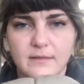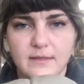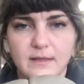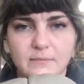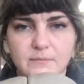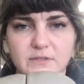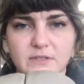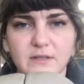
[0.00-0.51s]

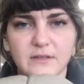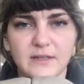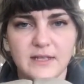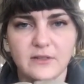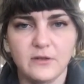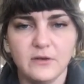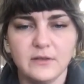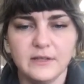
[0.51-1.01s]
them so that
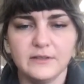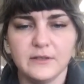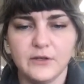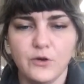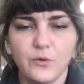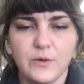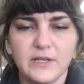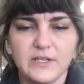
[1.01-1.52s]
they look like they're
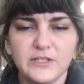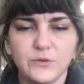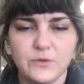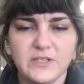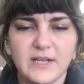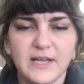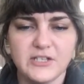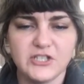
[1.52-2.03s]
going to
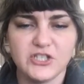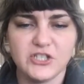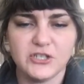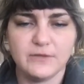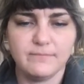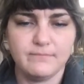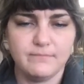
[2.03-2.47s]
attach